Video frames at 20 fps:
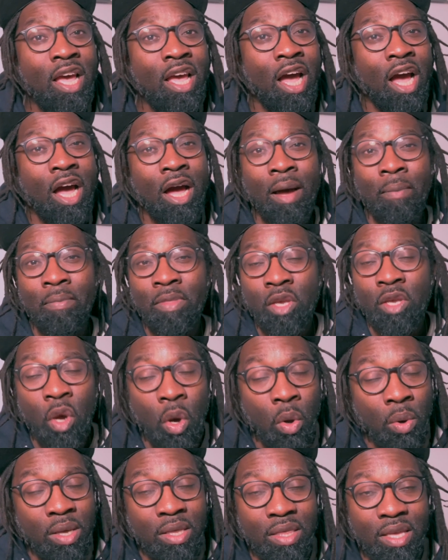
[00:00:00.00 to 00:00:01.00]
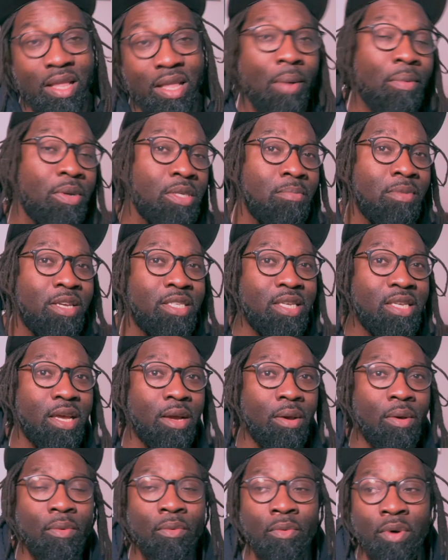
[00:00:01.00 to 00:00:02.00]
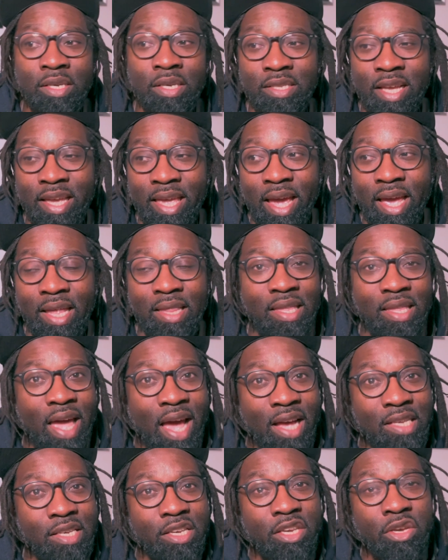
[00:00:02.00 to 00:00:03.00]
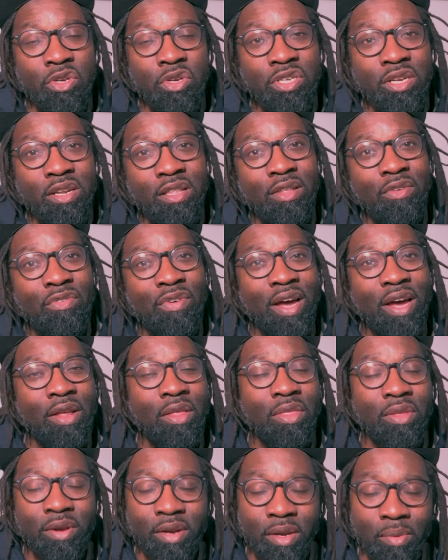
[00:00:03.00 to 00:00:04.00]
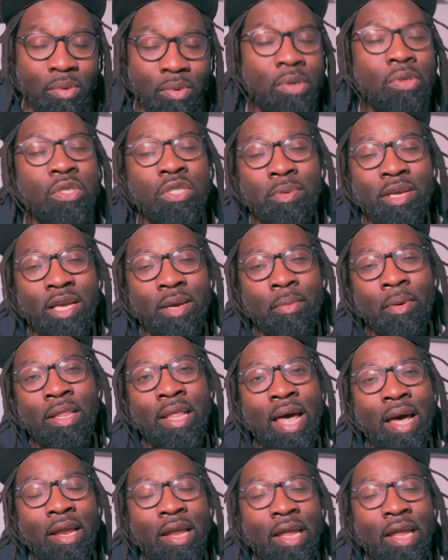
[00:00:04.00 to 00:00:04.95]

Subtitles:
The only thing that was missing was, again, the execution in the final third, and we'll speak on that